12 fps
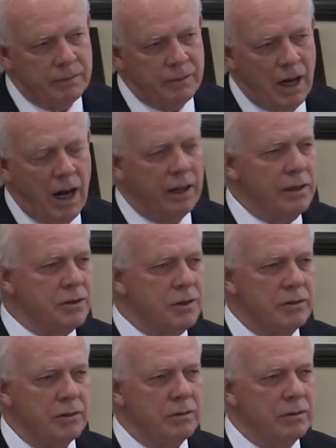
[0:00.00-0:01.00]
college
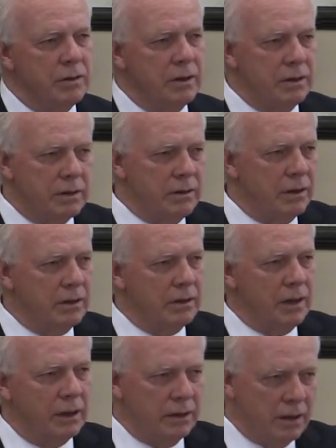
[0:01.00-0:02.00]
student, a,
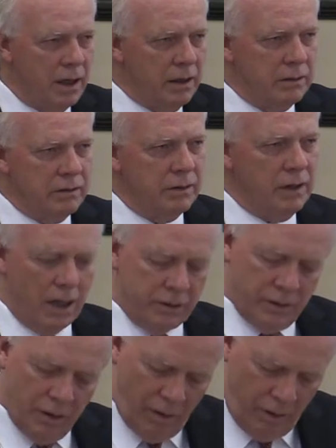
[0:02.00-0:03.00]
a young
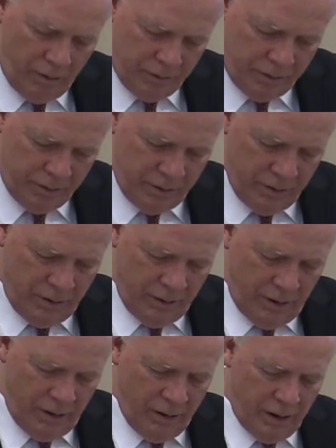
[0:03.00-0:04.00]
adult,
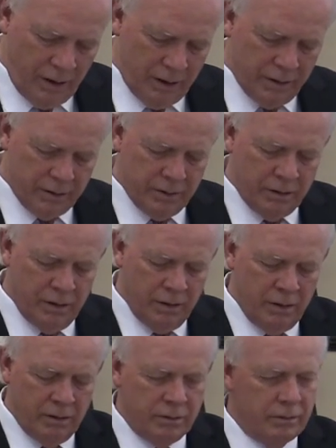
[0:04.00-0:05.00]
uh,
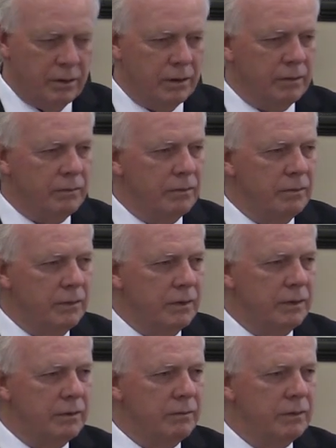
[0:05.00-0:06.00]
the
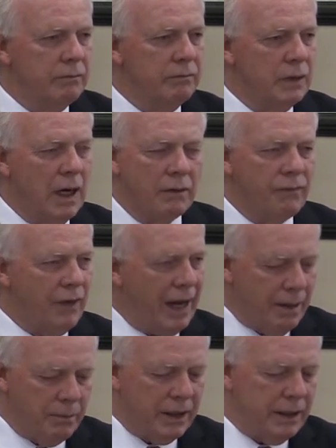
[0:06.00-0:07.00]
young
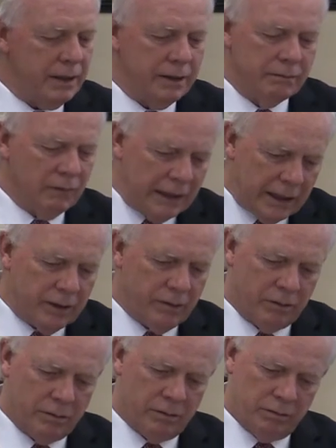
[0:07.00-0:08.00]
family
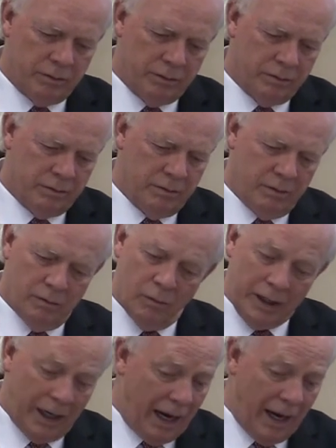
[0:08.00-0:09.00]
leader.
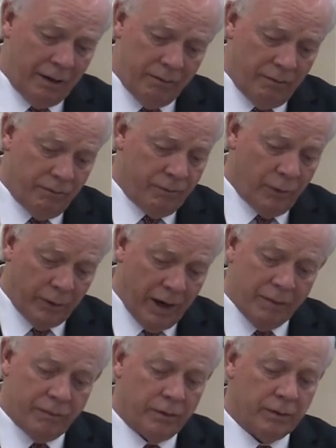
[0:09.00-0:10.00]
We can't
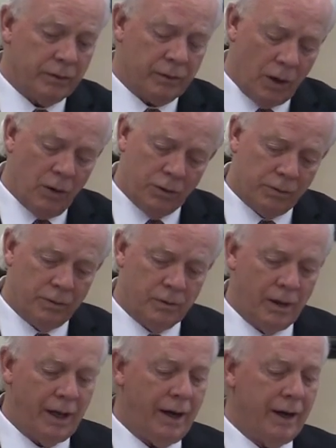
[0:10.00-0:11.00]
forever go through
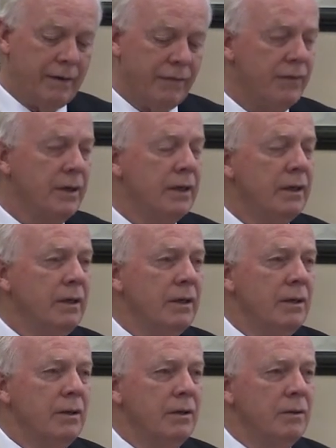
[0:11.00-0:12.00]
life
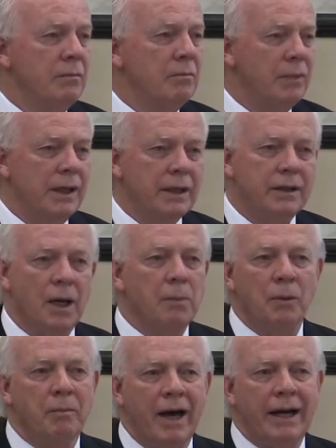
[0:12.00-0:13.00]
being
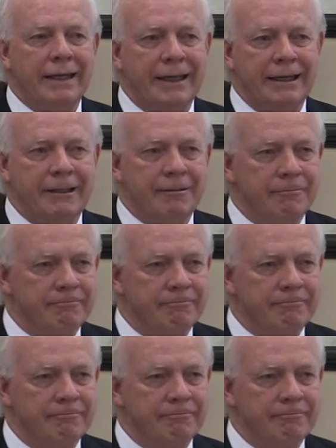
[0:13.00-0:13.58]
double minded.